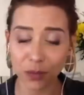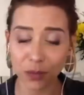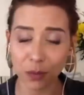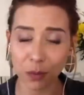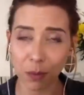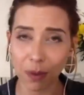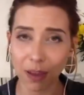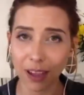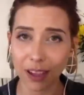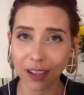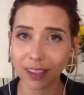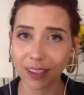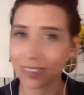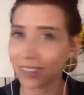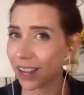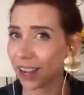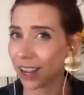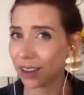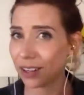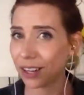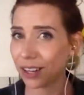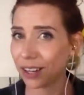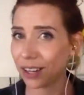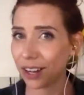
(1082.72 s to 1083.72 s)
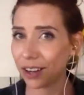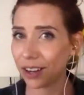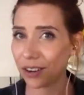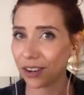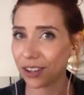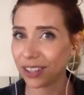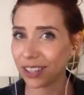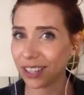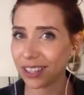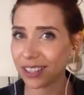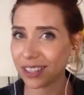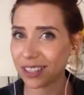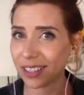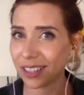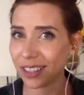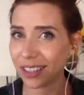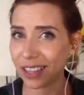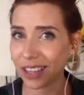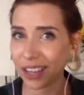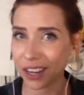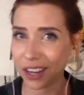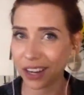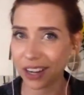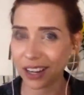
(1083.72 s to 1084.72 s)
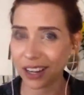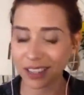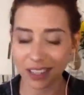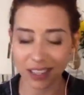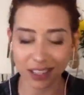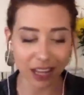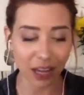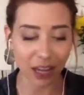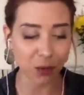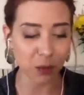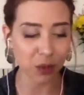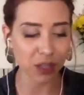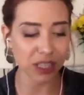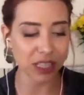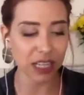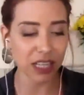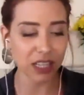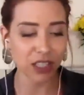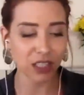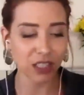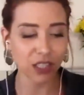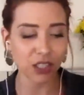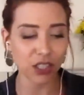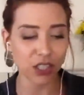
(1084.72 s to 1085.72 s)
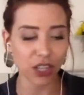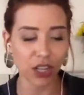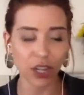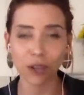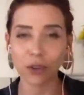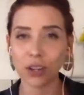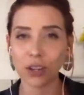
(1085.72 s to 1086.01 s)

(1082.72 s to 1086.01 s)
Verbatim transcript: be back in town later on this year, as I said, with season two.